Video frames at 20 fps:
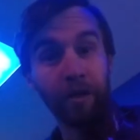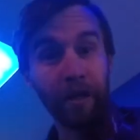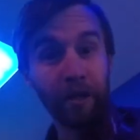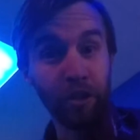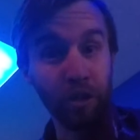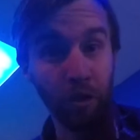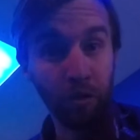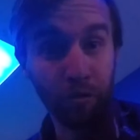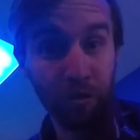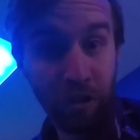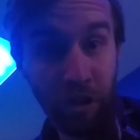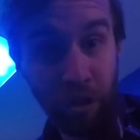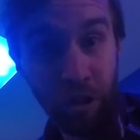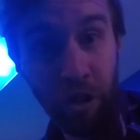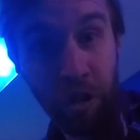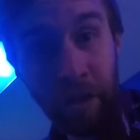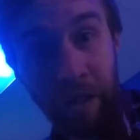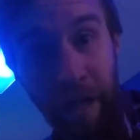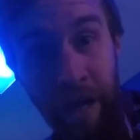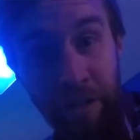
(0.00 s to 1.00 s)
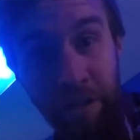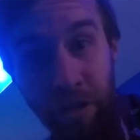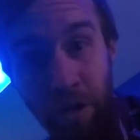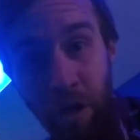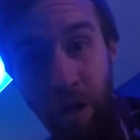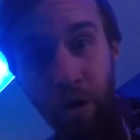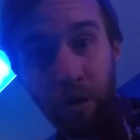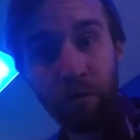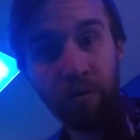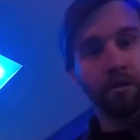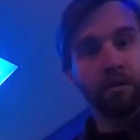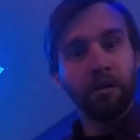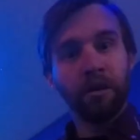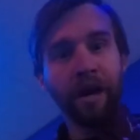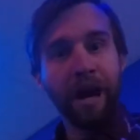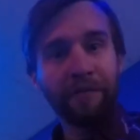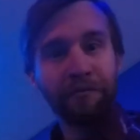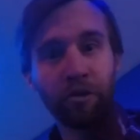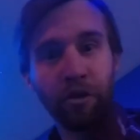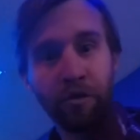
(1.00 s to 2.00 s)
so just so you guys know,
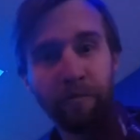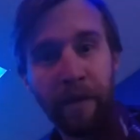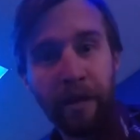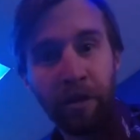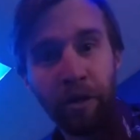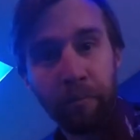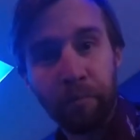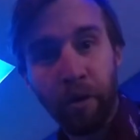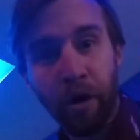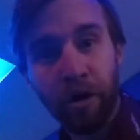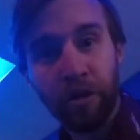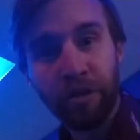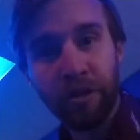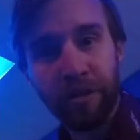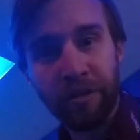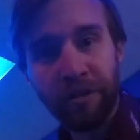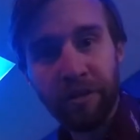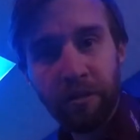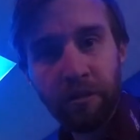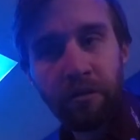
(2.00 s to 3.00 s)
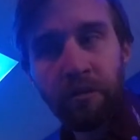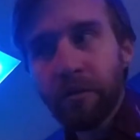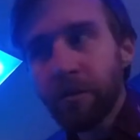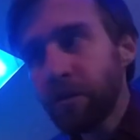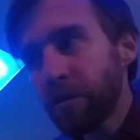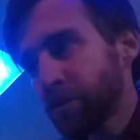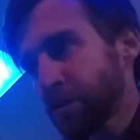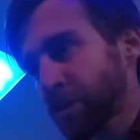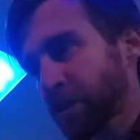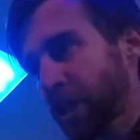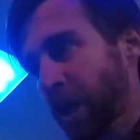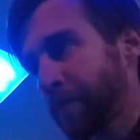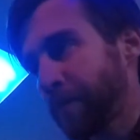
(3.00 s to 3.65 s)
after you make your purchase, you just come